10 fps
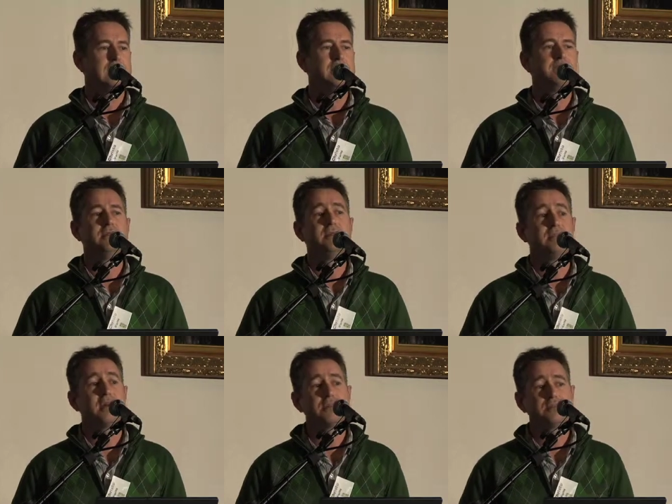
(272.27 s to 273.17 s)
And it's the
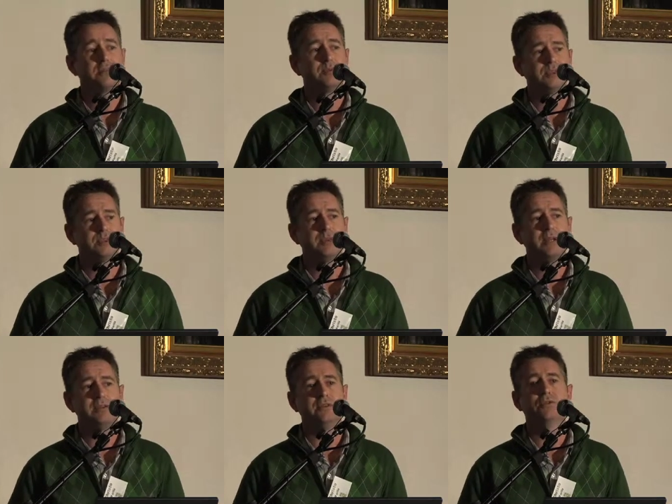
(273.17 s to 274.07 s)
designer's
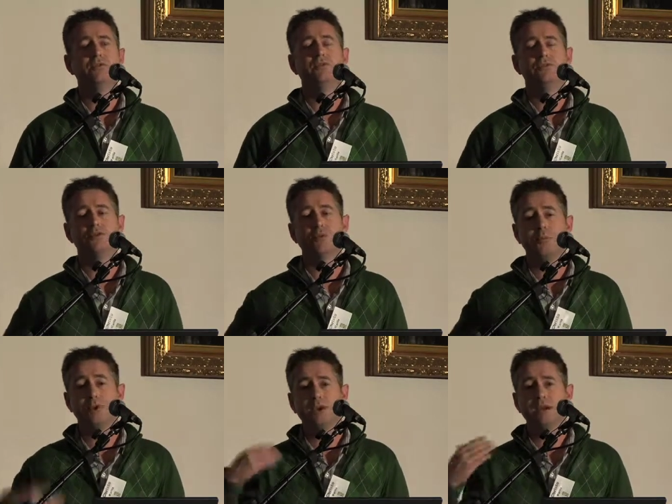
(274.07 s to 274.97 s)
responsibility to
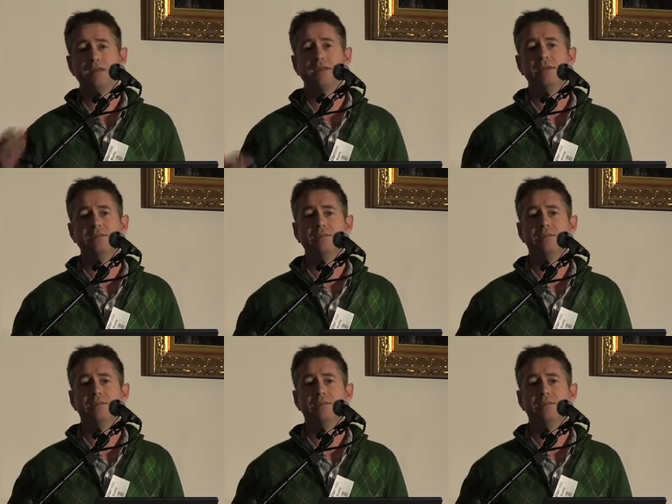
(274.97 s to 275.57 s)
communicate that.